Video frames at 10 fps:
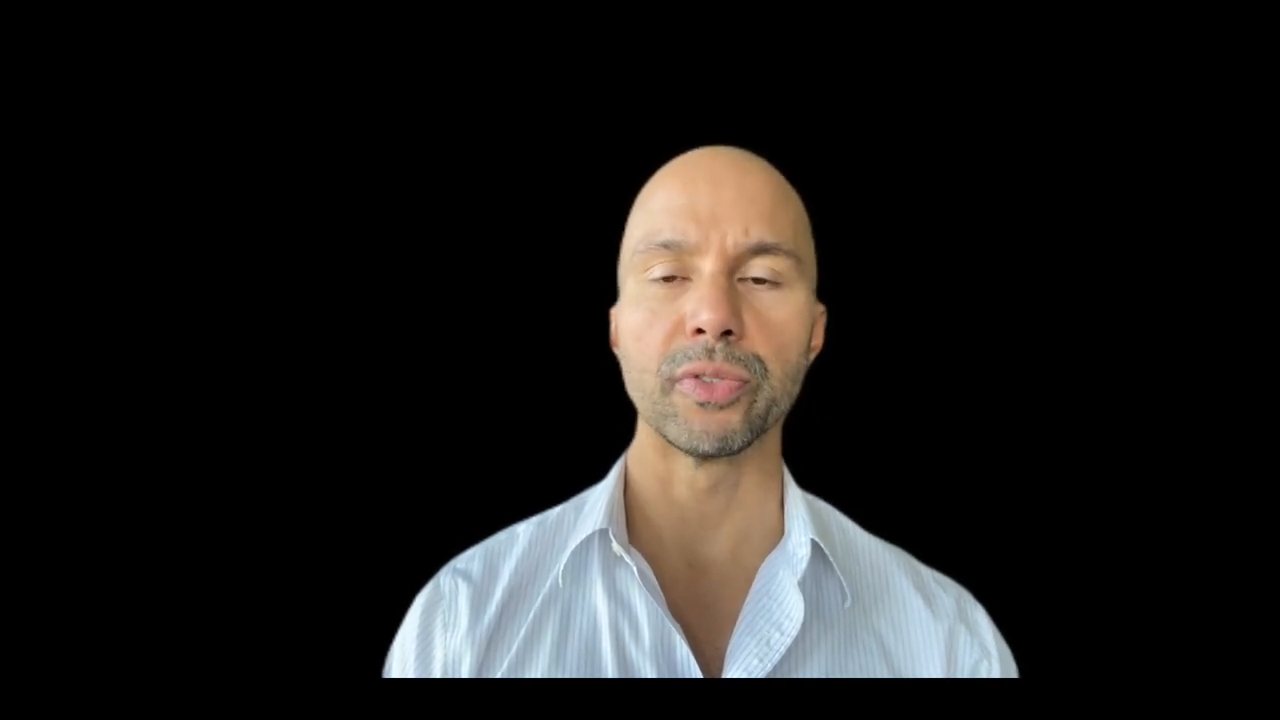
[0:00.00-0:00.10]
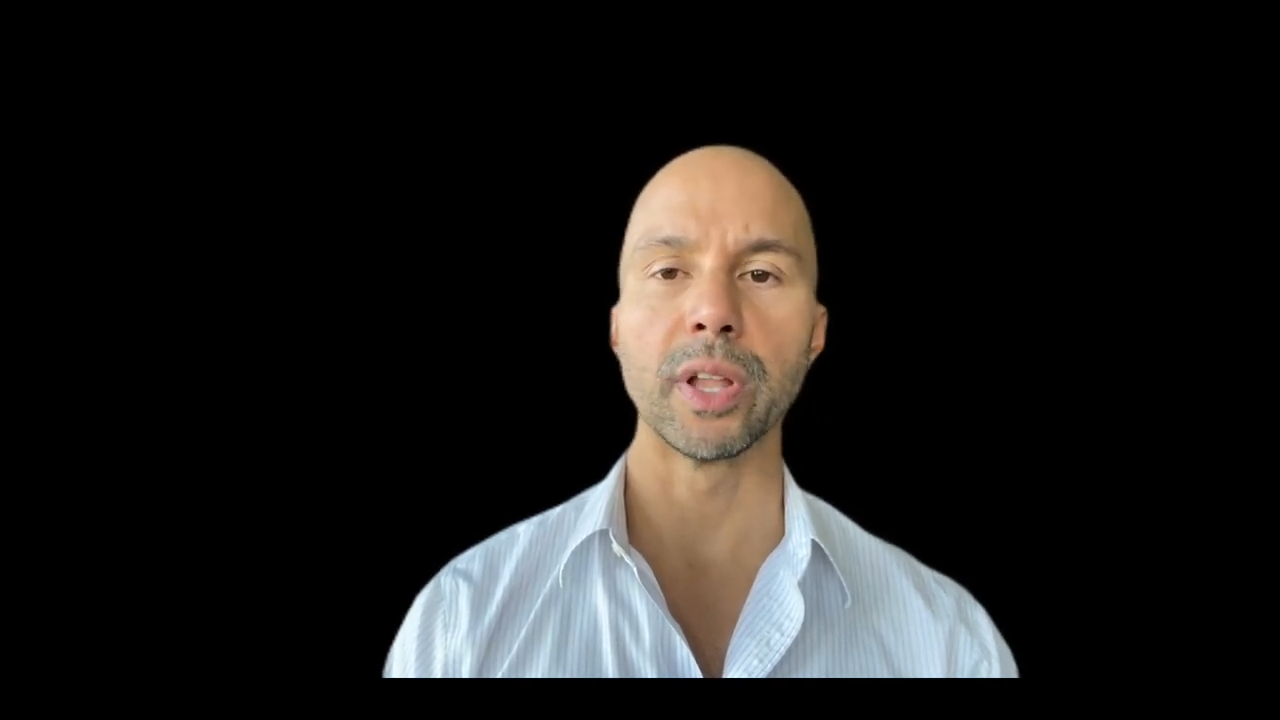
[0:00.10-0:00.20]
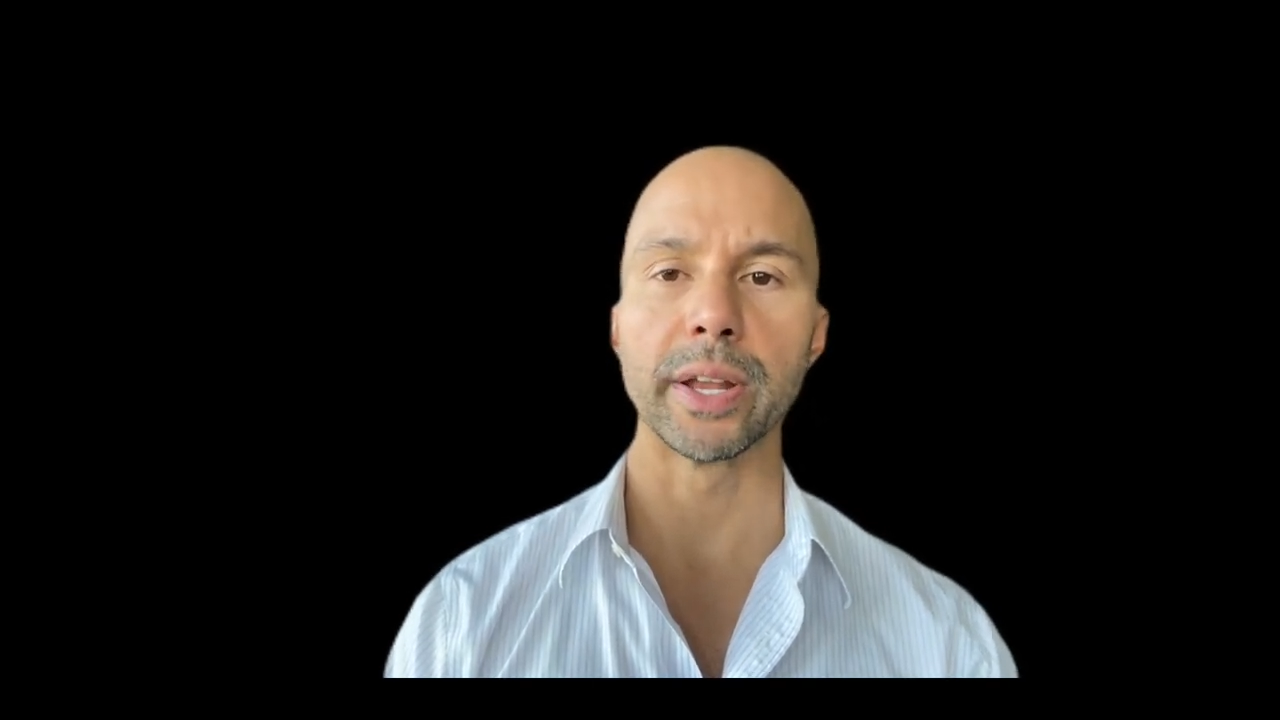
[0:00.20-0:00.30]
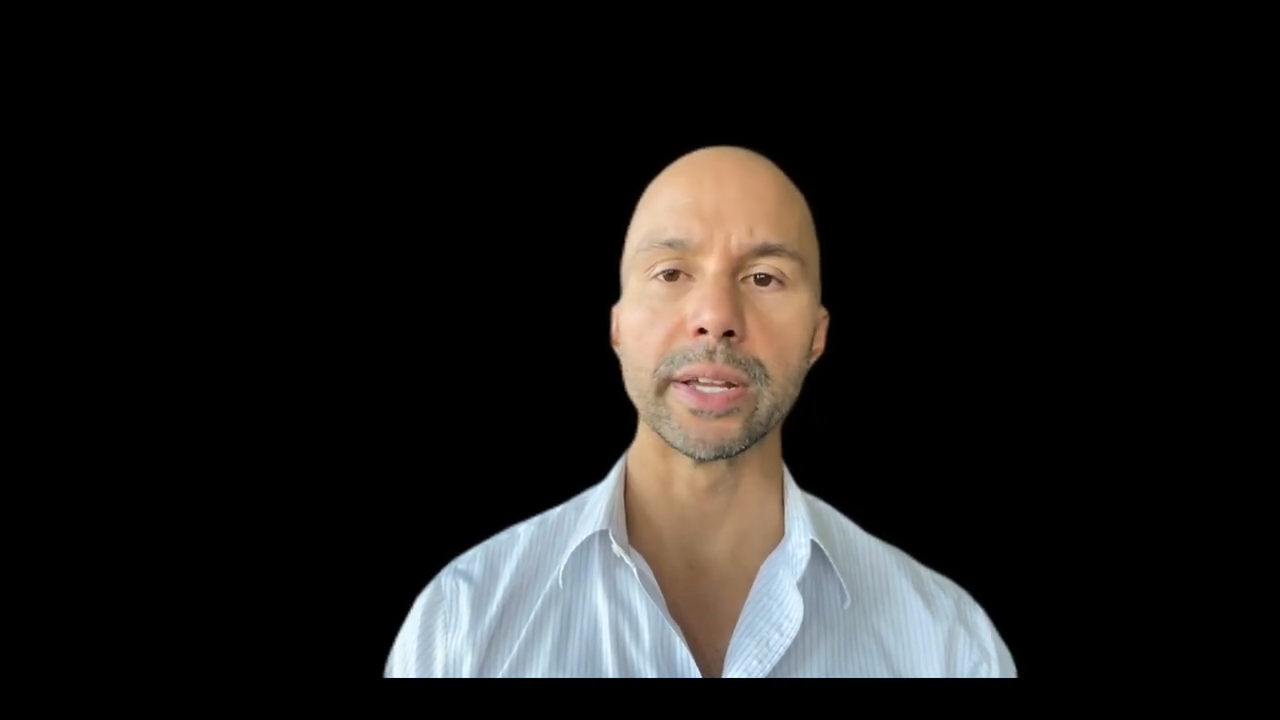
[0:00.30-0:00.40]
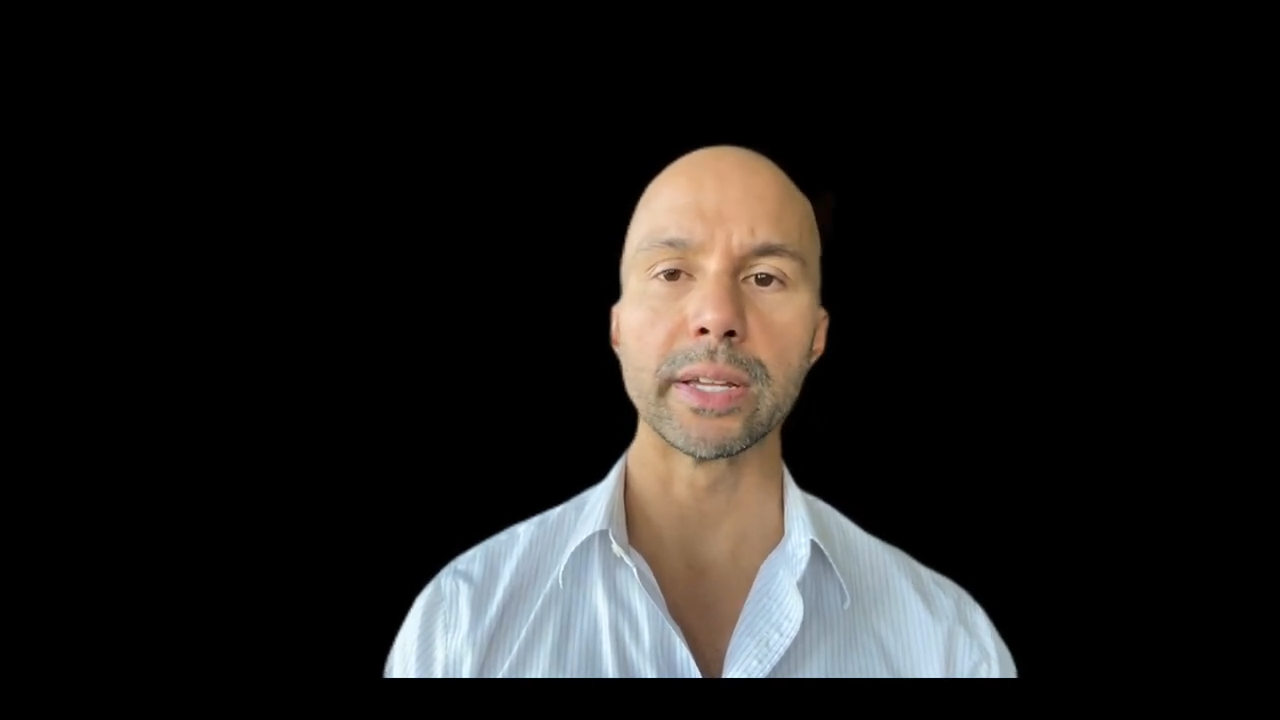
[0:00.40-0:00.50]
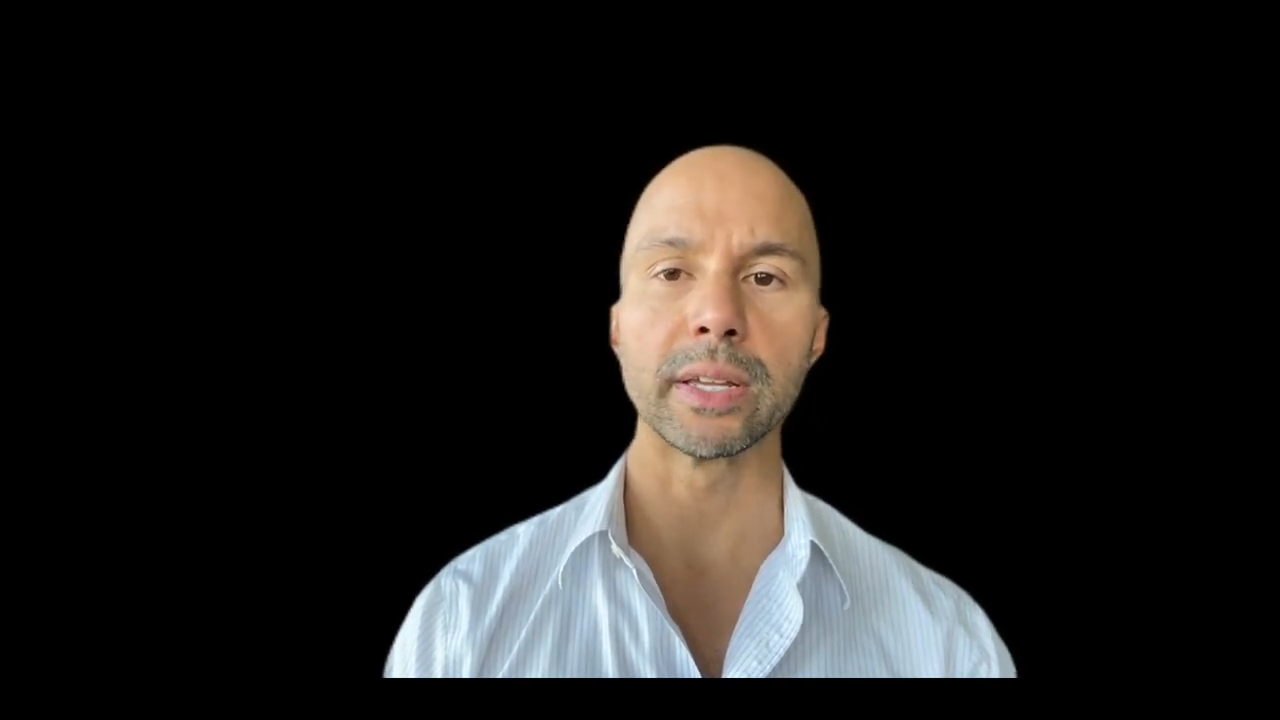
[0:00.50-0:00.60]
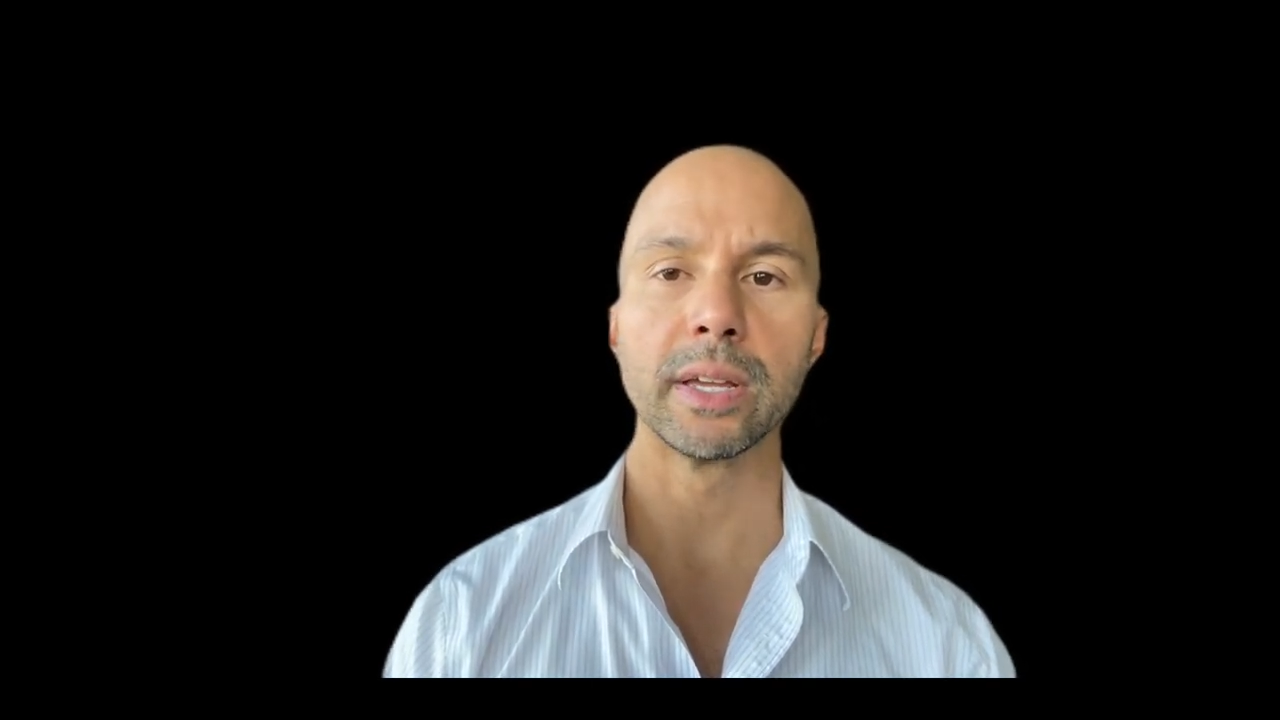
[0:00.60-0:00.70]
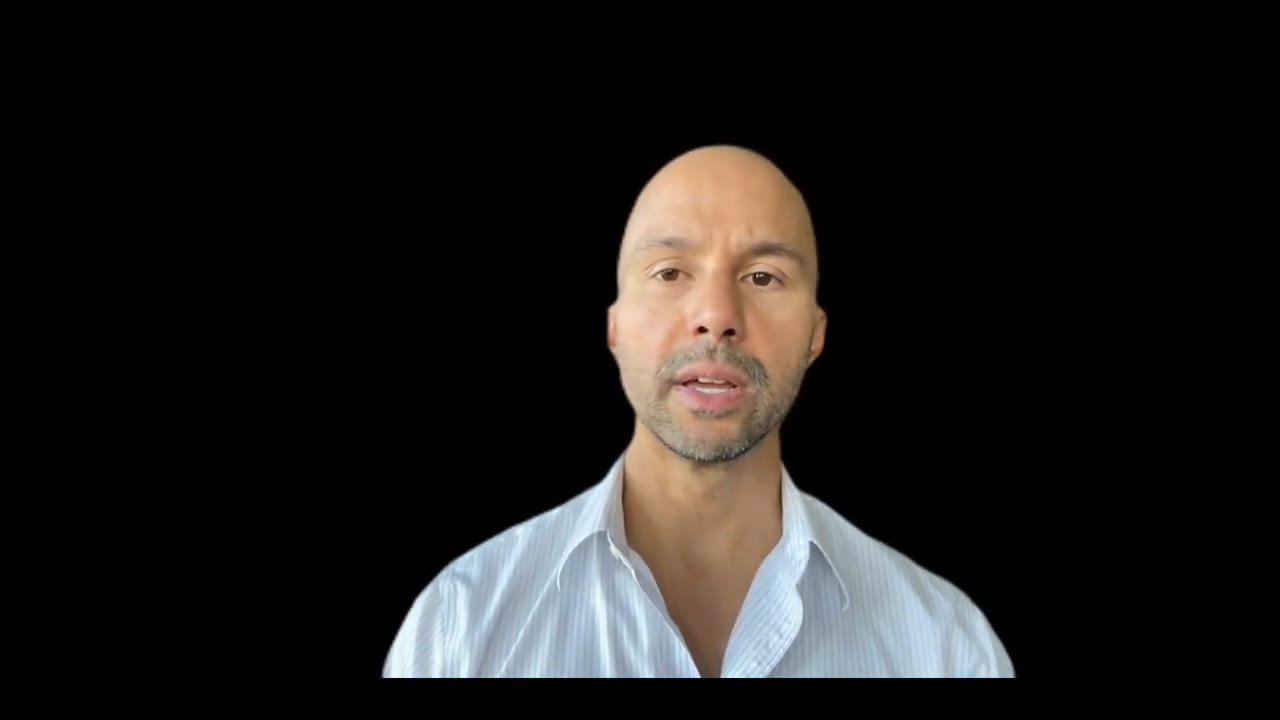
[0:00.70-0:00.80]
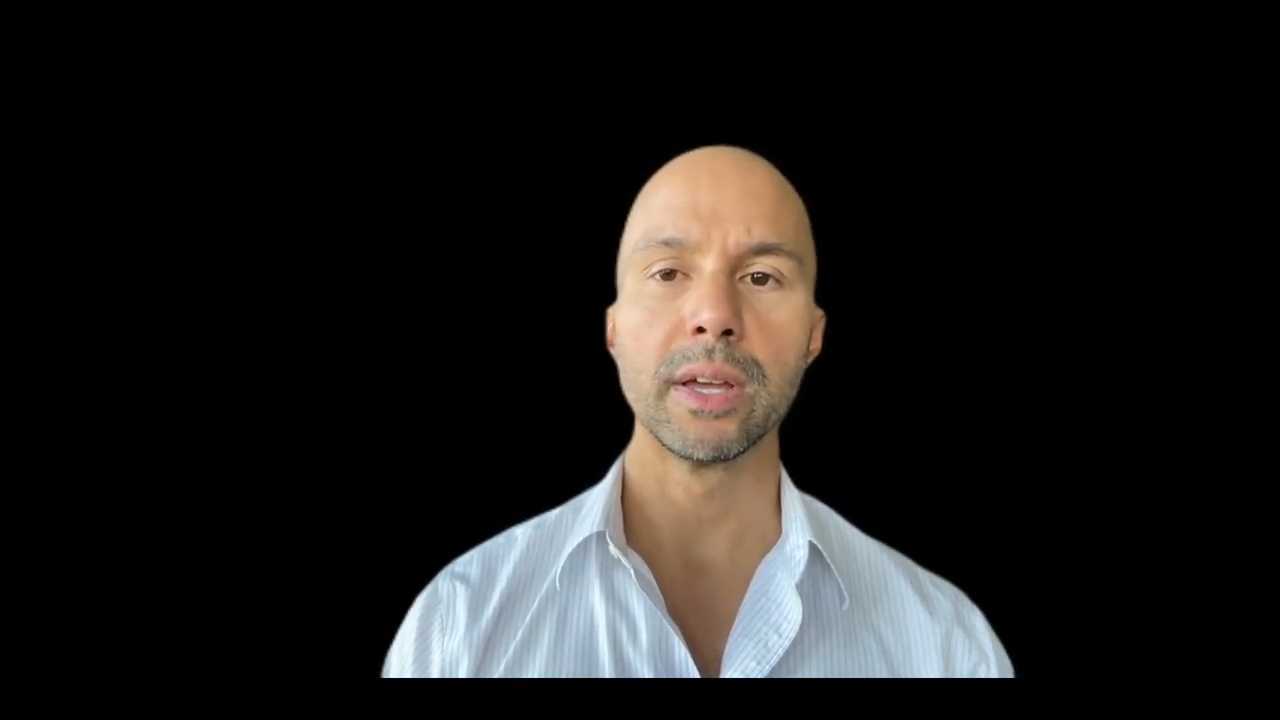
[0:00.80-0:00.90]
flooding.